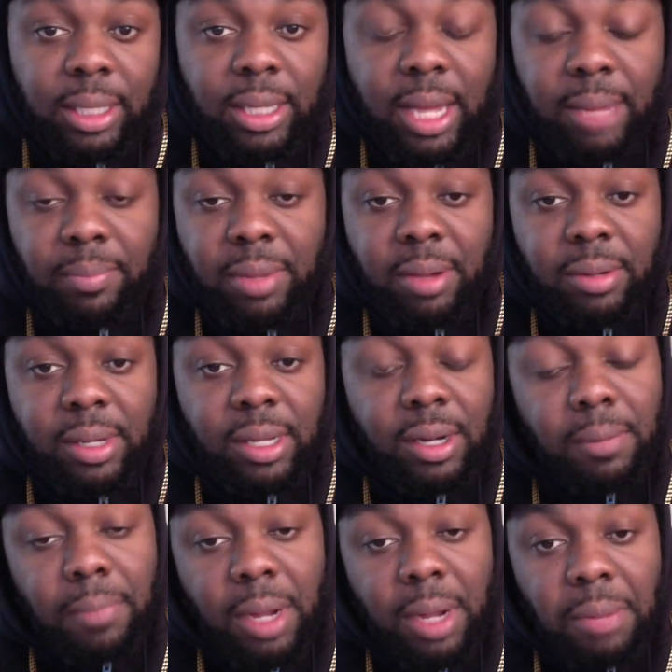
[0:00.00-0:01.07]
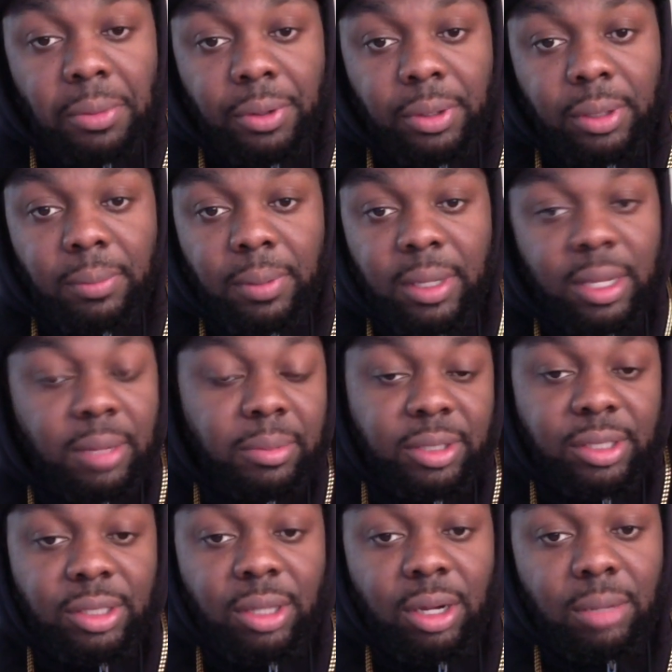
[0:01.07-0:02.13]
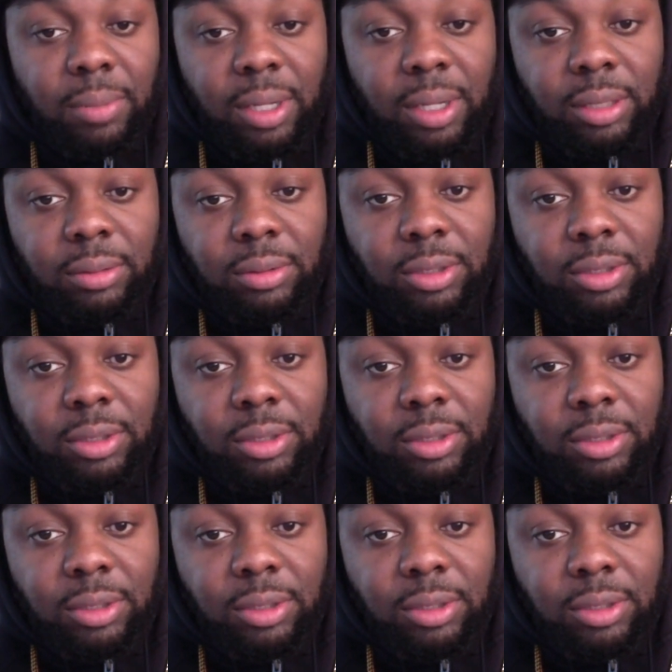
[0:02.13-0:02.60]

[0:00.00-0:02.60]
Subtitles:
I'd be able to hit up Bomber on the PM and just talk about